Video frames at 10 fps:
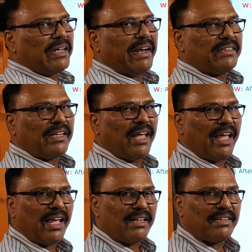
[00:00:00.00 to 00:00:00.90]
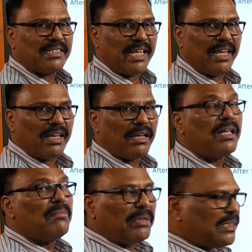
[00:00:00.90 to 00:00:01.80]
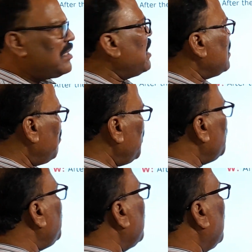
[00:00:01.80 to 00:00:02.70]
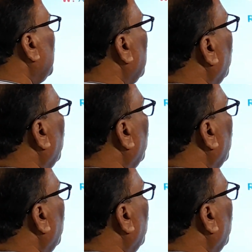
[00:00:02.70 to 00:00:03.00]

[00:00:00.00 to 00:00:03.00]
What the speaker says: correct hai, they say. But there is a mistake in